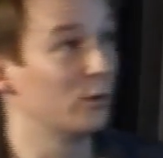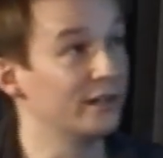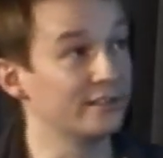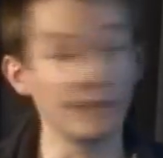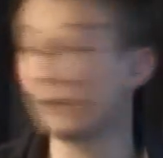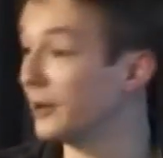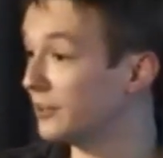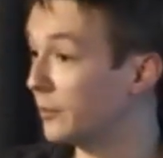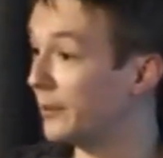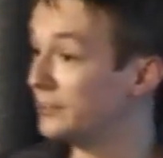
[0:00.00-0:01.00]
We take the
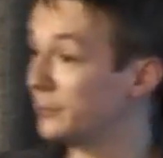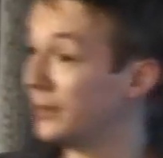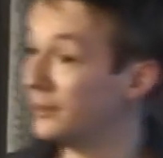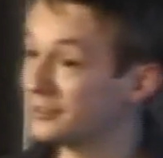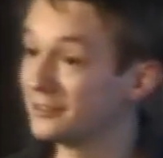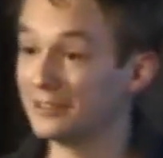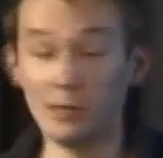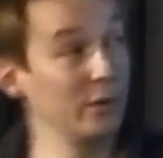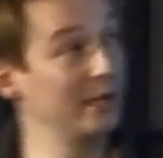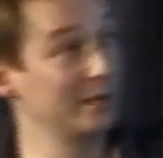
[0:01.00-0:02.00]
parts of a page apart
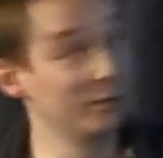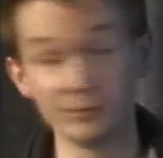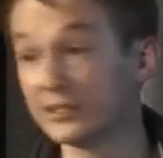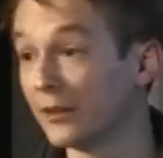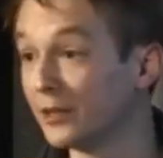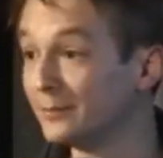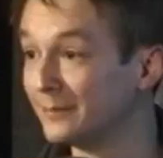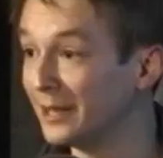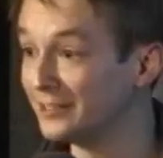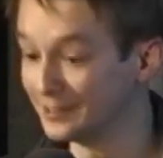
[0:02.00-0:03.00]
and we glue them together
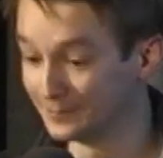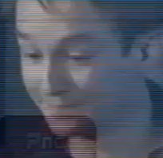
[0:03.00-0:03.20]
later.